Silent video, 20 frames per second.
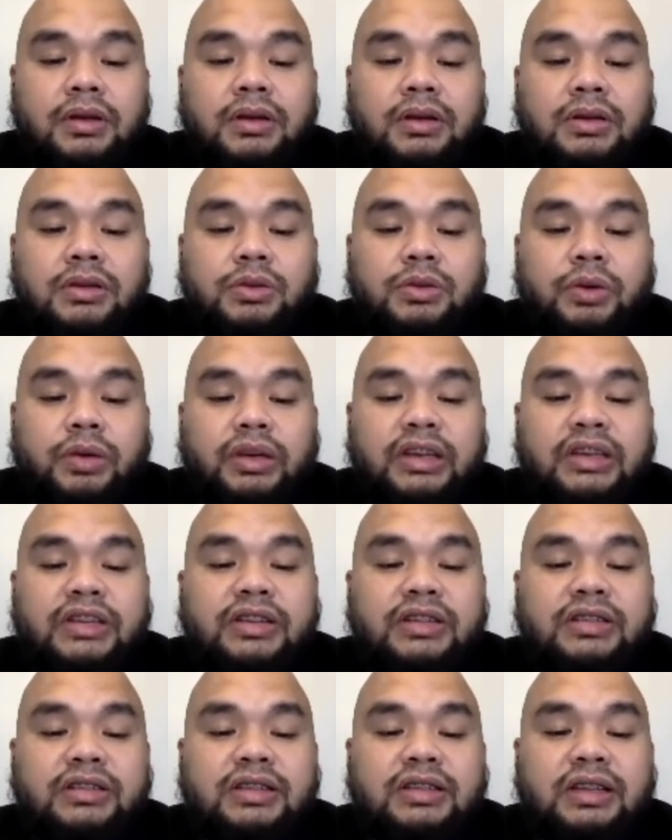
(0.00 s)
So
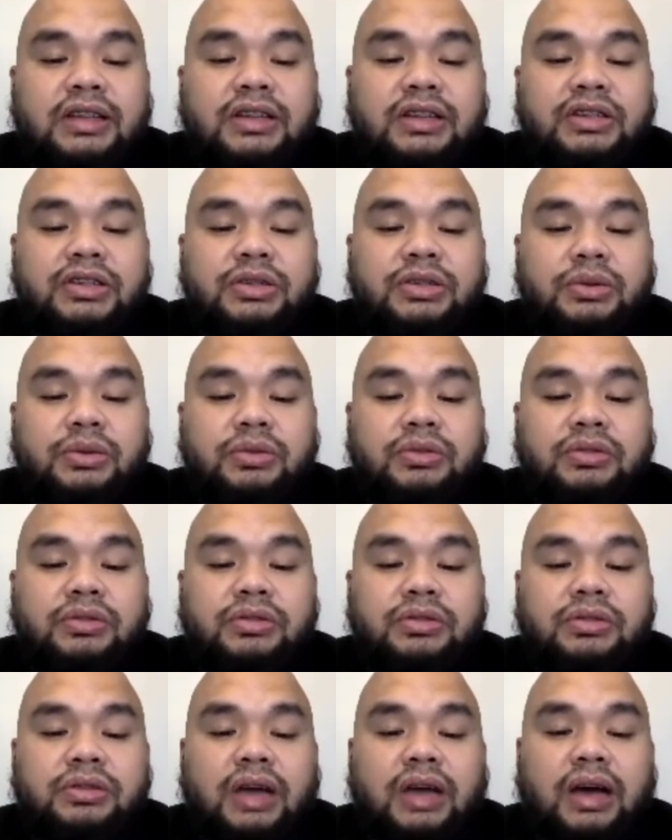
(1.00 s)
initial studies showed
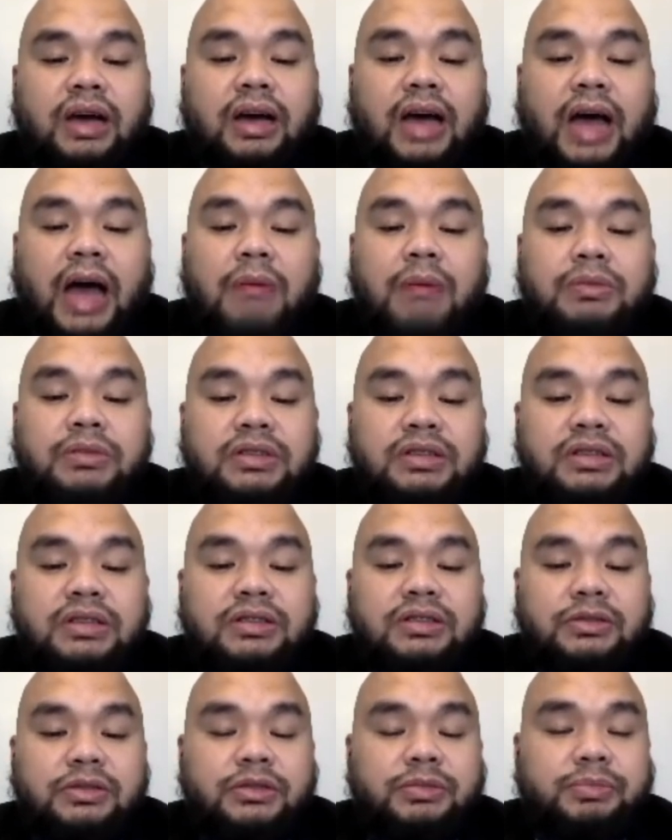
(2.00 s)
absence
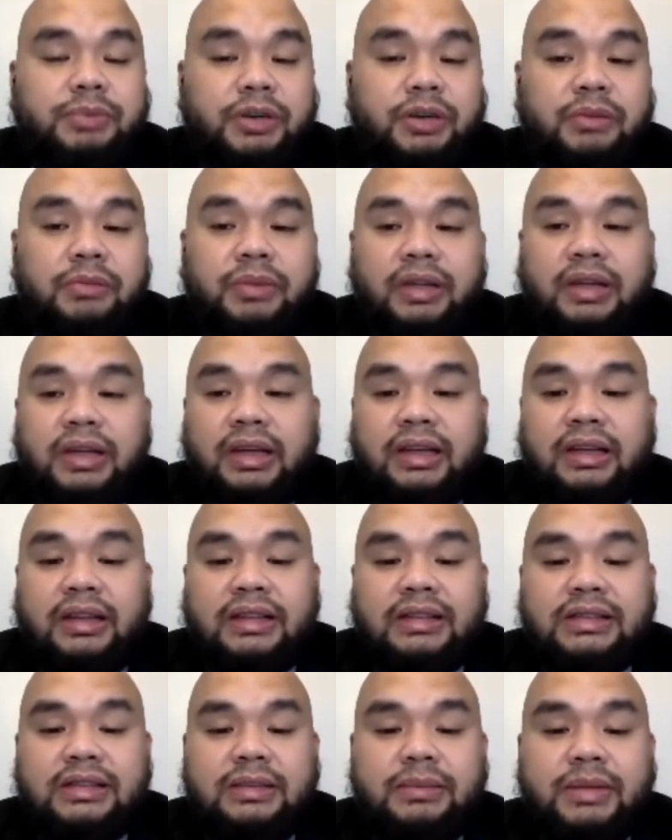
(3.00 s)
of sperm in
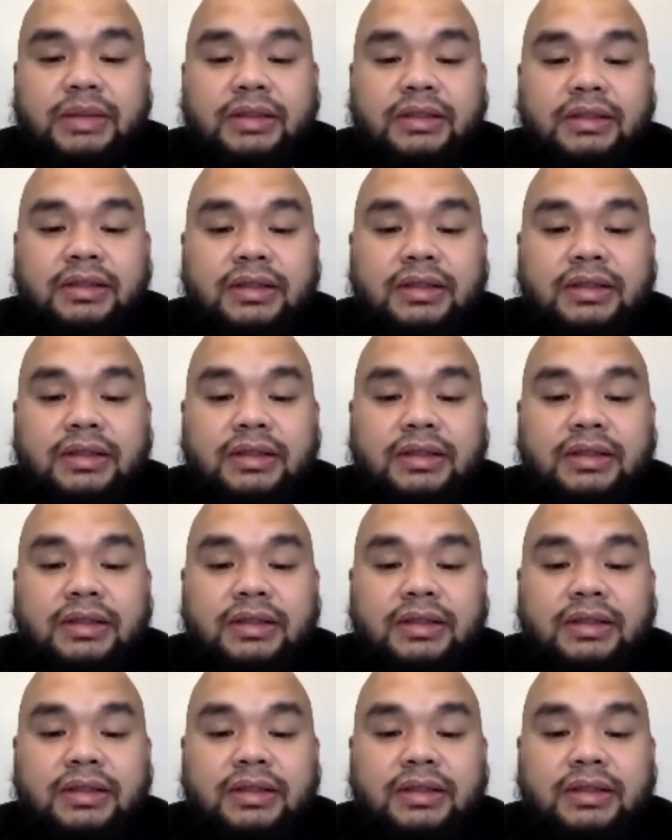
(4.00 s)
the semen